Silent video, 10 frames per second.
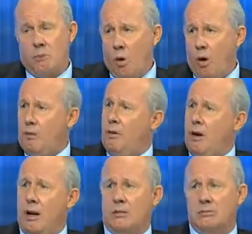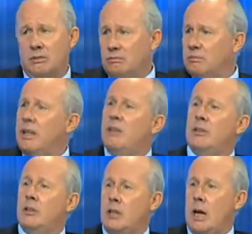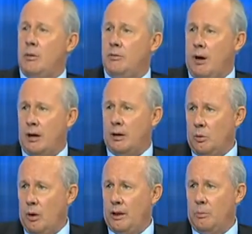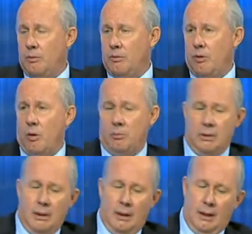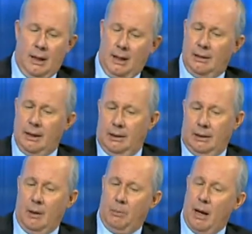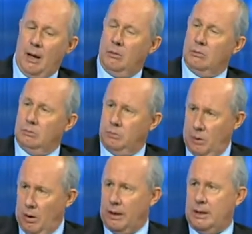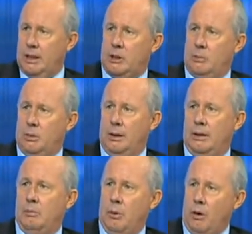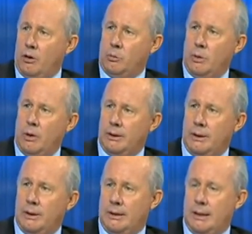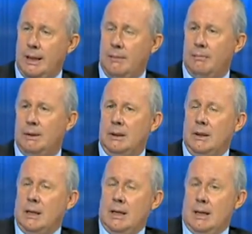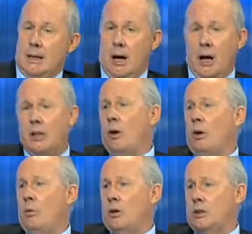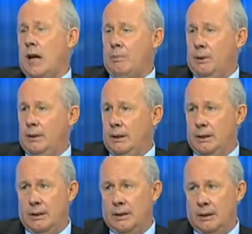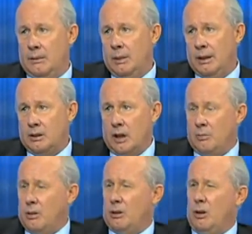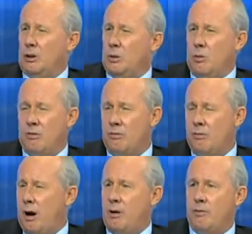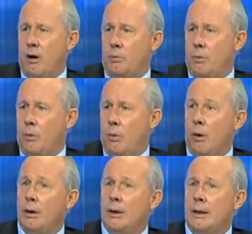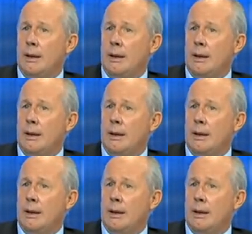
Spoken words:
quarter-final, even the semi-final, the way they performed. And I think Capello brought a discipline and brought a spirit to the team. I don't know what's happened in the meantime. I thought they were very, very poor